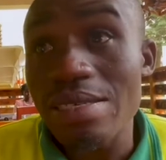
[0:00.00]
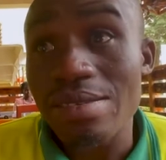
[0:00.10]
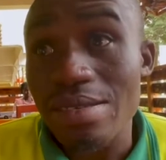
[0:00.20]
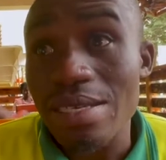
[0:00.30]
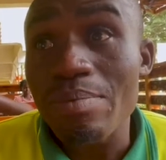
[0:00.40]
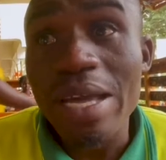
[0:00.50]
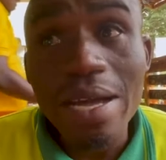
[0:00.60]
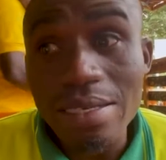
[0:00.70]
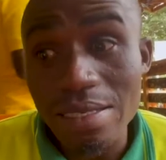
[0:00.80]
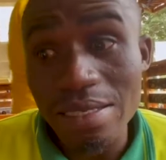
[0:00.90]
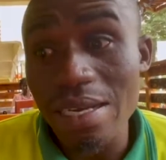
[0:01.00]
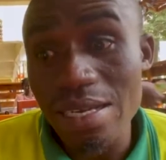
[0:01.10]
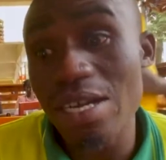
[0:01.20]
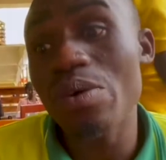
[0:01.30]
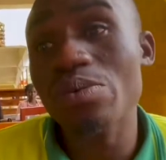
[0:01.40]
seeing my culture
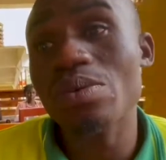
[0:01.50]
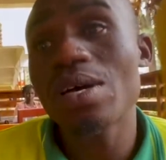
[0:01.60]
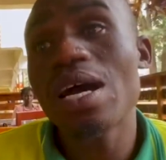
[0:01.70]
dying out